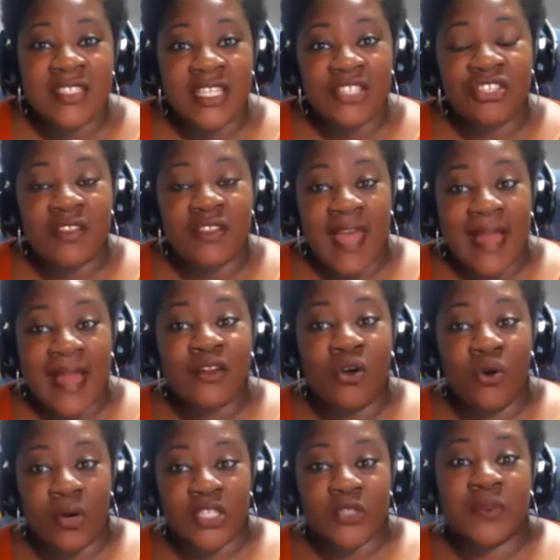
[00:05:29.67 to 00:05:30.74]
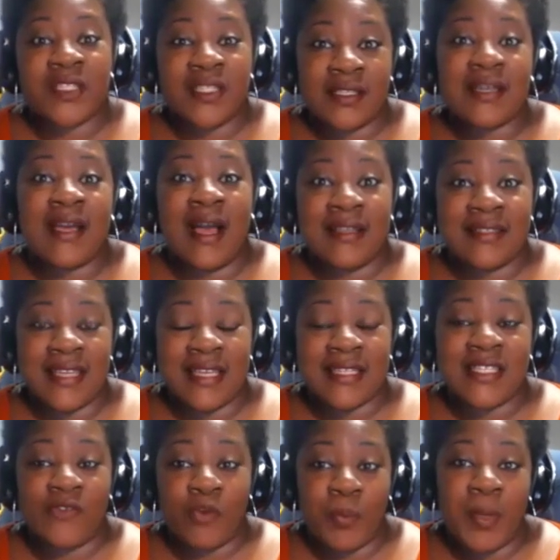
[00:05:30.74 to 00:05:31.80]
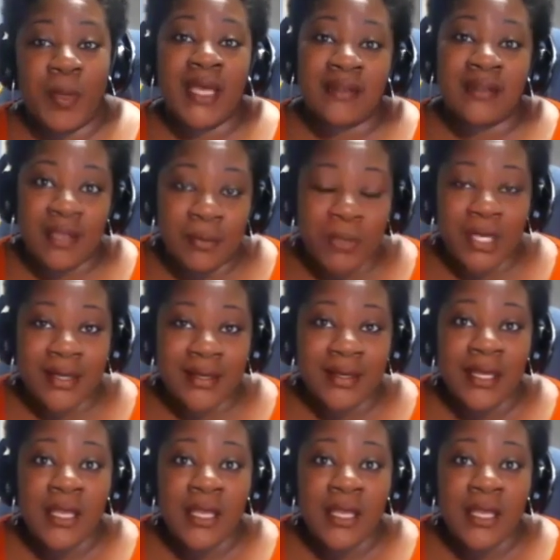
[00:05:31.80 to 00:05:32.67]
teaching that course within the context of a pandemic